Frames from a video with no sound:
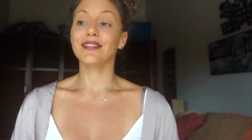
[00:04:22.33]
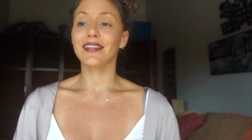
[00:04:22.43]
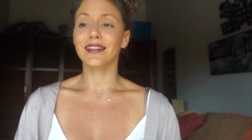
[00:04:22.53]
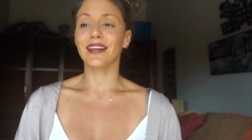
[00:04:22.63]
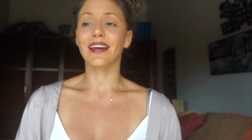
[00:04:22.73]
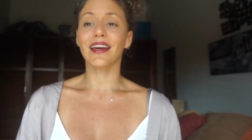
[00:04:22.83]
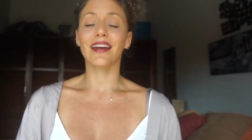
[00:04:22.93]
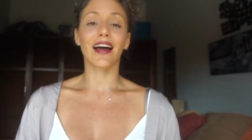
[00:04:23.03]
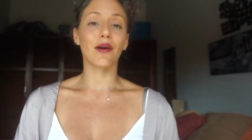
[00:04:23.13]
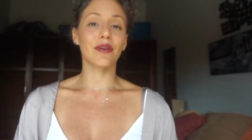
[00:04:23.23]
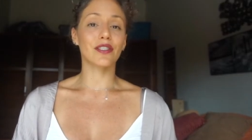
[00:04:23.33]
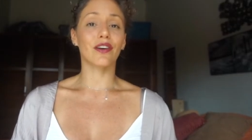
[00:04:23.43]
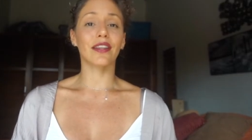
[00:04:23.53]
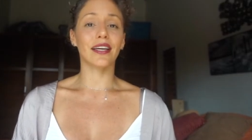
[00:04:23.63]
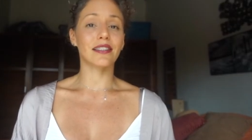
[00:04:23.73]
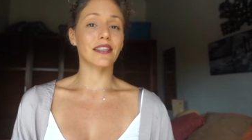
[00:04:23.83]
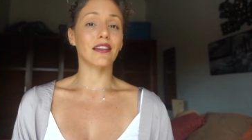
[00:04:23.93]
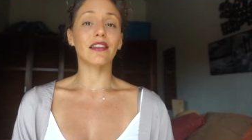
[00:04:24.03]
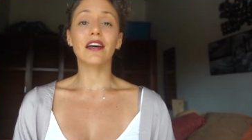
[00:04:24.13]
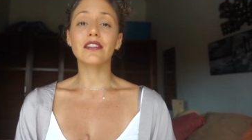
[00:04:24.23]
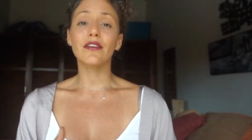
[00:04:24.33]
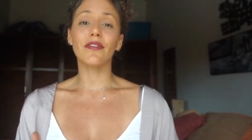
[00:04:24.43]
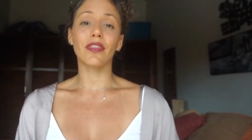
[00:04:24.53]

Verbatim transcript: At the end, I was collecting lots of